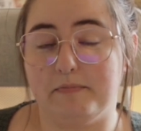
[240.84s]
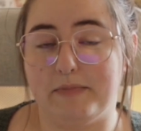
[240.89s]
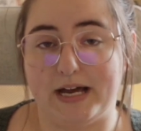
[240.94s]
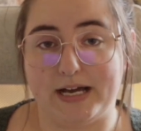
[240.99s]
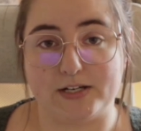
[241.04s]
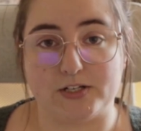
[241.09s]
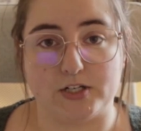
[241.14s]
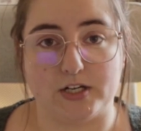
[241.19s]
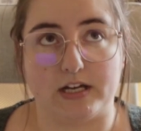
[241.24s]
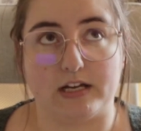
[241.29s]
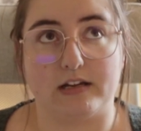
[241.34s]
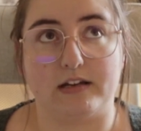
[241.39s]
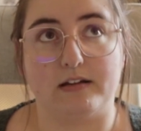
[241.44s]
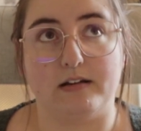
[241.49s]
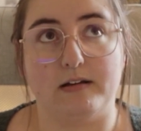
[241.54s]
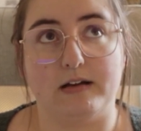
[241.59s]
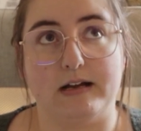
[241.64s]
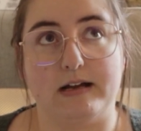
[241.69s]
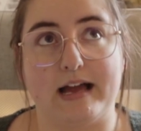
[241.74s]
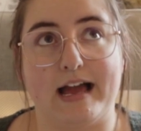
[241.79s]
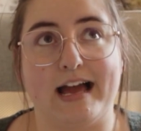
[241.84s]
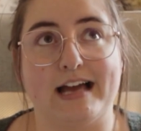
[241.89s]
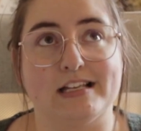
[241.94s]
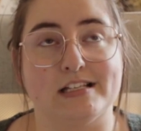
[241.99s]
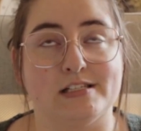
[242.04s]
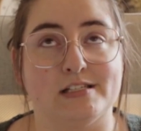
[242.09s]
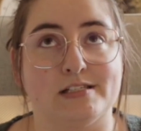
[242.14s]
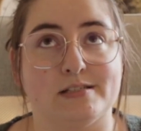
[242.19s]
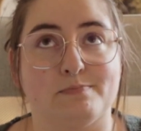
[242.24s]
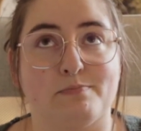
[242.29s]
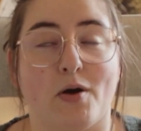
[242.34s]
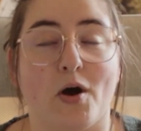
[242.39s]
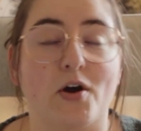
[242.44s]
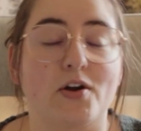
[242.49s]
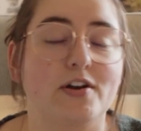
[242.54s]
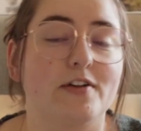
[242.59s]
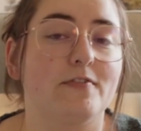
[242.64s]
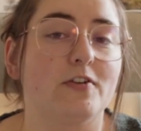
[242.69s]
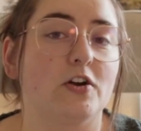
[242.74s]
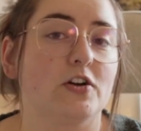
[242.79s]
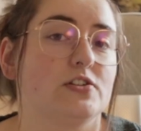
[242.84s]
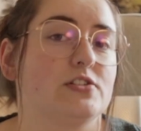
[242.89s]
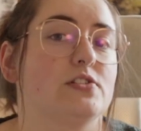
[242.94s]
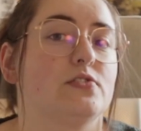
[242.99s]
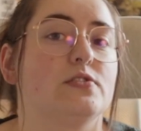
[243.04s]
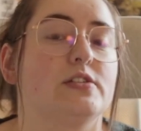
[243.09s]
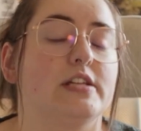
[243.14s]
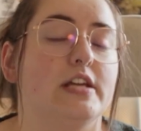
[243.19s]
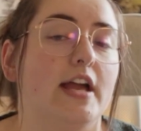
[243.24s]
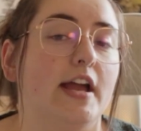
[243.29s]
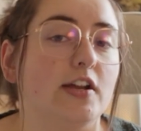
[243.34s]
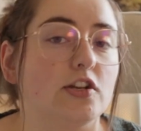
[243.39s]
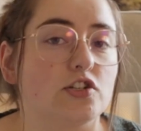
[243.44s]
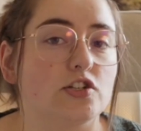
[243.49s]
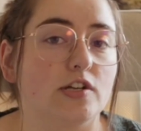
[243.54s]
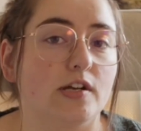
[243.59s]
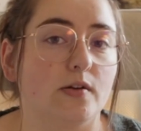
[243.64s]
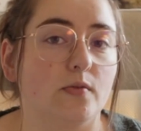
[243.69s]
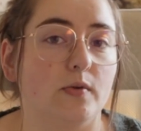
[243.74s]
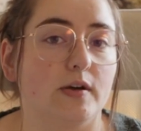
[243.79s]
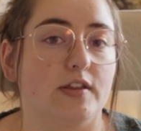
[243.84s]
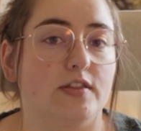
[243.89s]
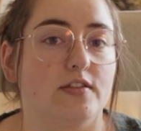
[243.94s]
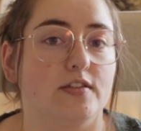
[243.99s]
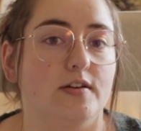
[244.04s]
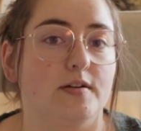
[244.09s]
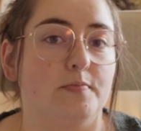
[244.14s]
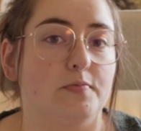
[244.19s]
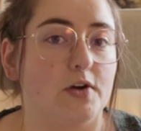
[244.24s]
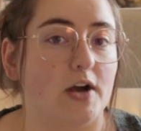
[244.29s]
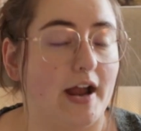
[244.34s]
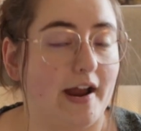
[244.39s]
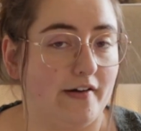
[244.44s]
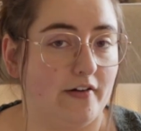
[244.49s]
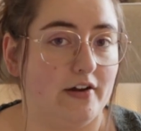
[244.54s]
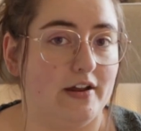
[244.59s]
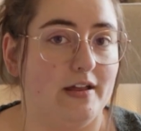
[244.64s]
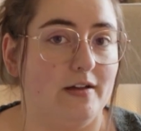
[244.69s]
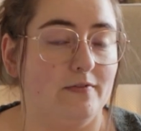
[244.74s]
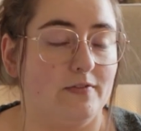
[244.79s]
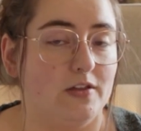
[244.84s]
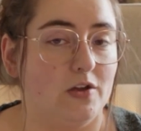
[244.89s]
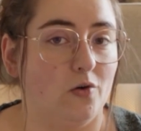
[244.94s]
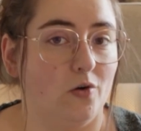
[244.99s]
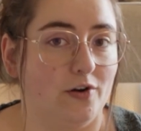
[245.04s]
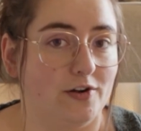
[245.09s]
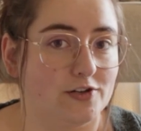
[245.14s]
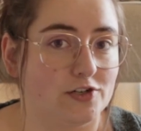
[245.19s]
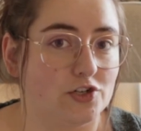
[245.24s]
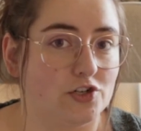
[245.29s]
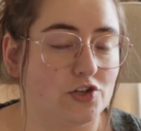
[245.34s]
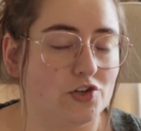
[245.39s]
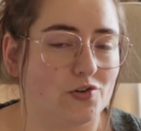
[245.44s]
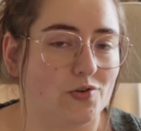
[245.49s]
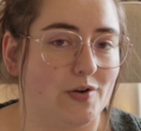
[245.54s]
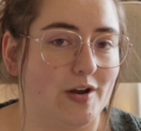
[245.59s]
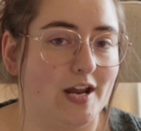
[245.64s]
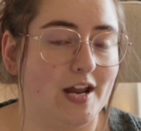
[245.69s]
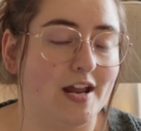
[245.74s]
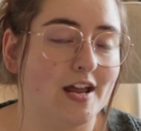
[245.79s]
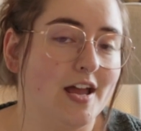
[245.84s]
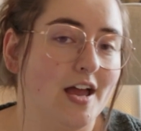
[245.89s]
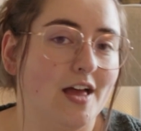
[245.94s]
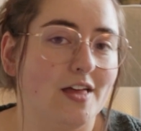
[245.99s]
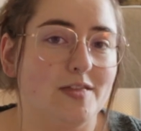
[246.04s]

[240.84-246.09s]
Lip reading: magic as part of her association with the Priory of the Orange Tree.